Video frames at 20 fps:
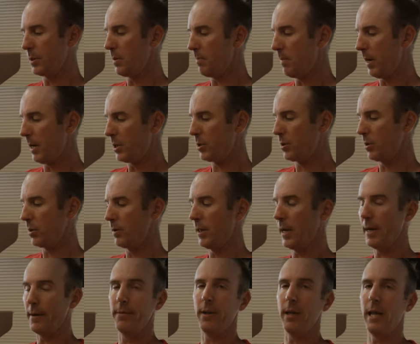to make sure they
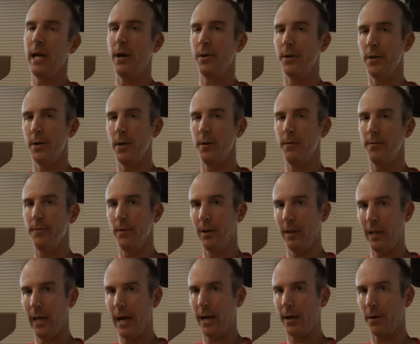have allowed enough
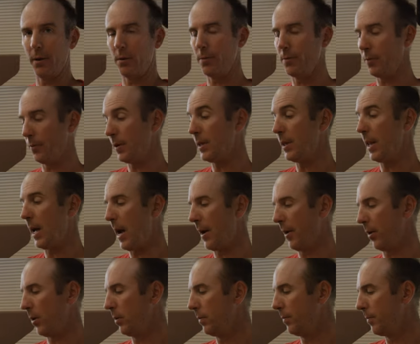lateral, free
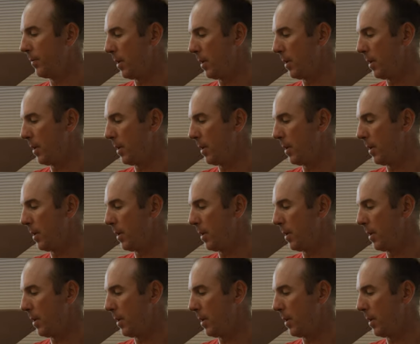lateral,